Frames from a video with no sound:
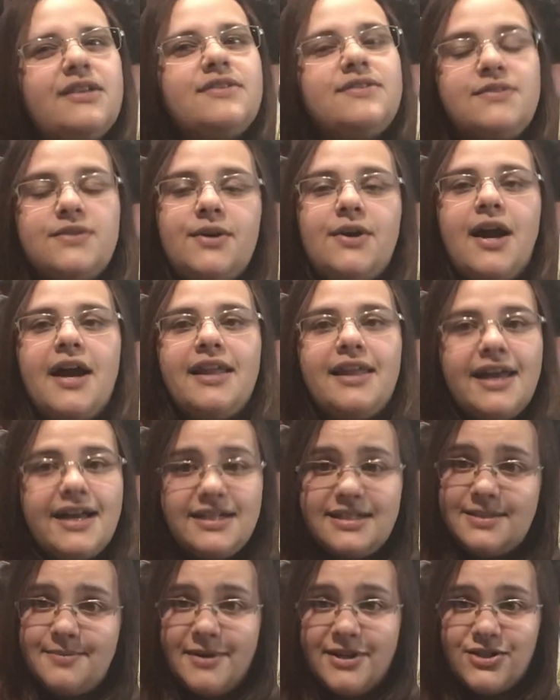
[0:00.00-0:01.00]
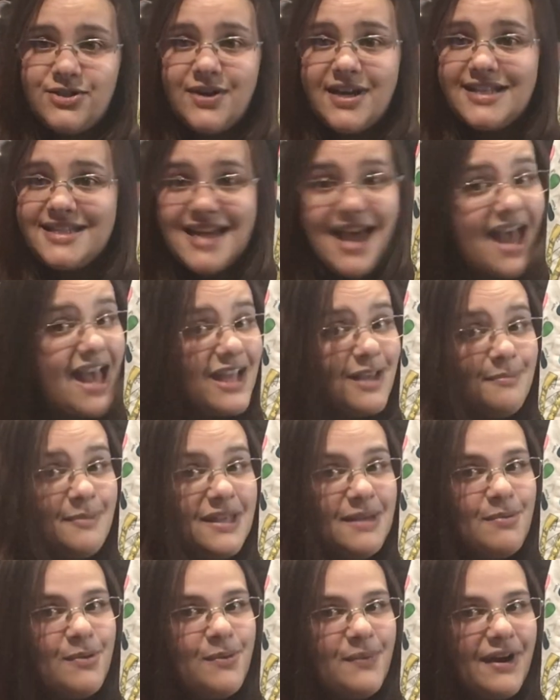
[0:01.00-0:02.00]
so I like to make sure I tag
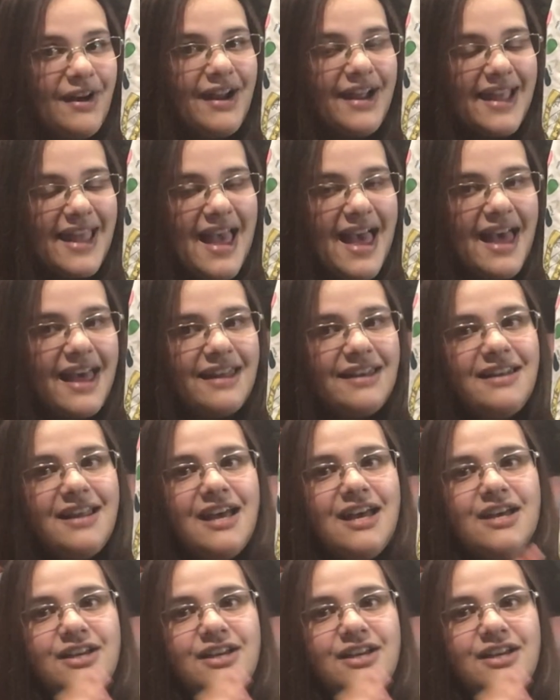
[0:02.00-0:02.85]
people where I can